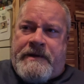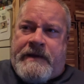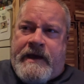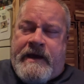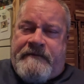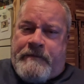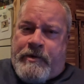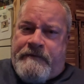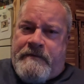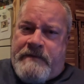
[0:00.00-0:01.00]
But they have to
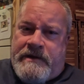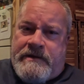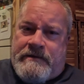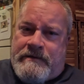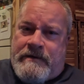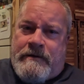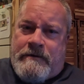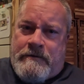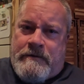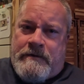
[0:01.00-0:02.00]
prove to me that
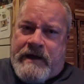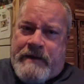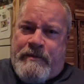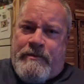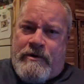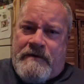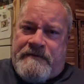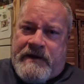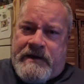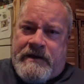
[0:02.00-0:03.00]
they're capable
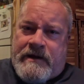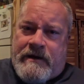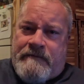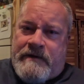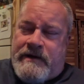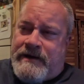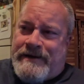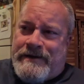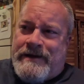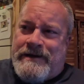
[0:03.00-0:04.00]
of taking care of it.
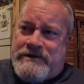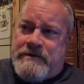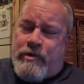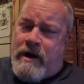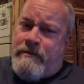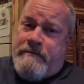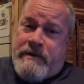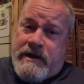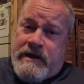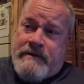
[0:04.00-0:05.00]
And it should probably
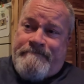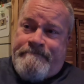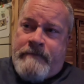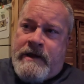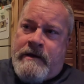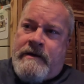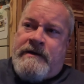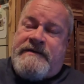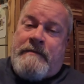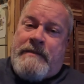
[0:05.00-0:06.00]
be
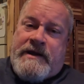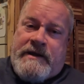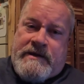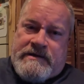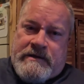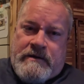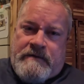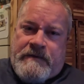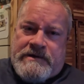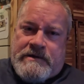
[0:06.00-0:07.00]
somebody that's in
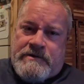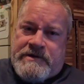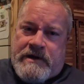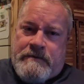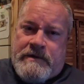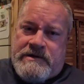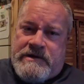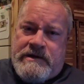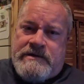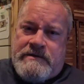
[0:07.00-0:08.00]
good physical shape, because
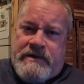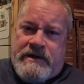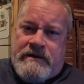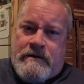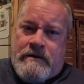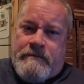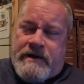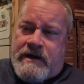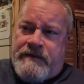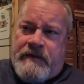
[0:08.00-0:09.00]
she is a big dog.
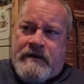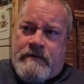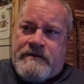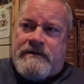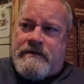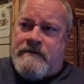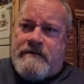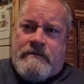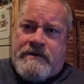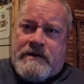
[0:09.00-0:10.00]
But I think with the
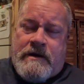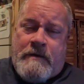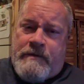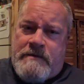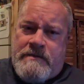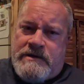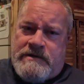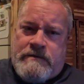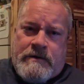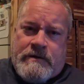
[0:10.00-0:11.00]
with a couple of
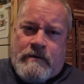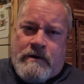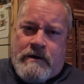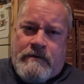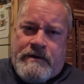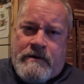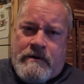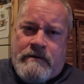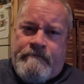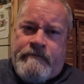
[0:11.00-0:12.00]
months worth of work with
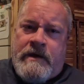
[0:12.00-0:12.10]
her,